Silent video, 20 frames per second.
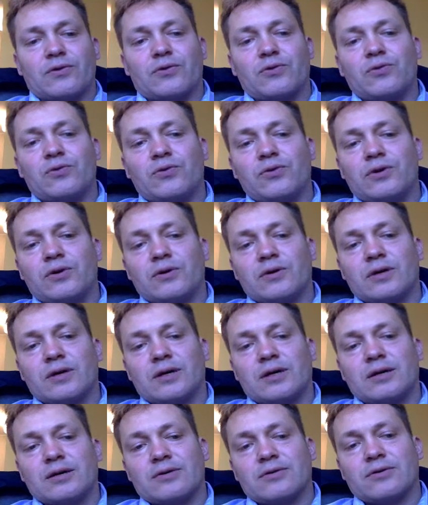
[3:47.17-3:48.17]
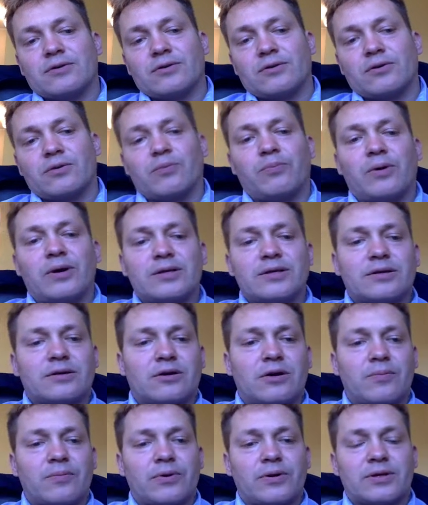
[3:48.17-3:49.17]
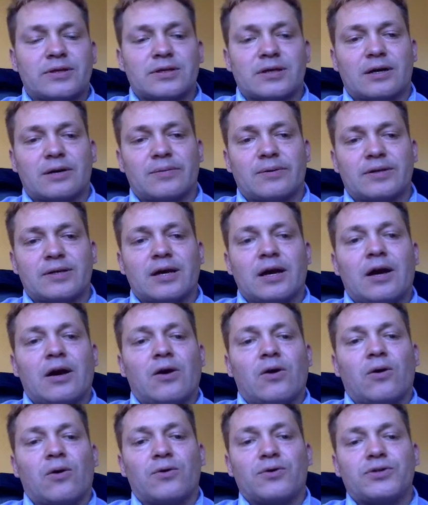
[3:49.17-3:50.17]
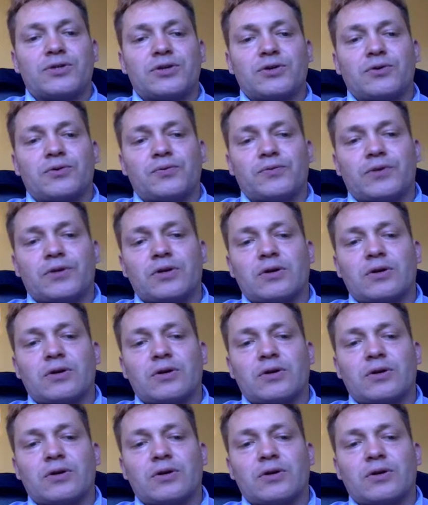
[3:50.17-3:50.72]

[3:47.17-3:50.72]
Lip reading: who your partner companies are, but also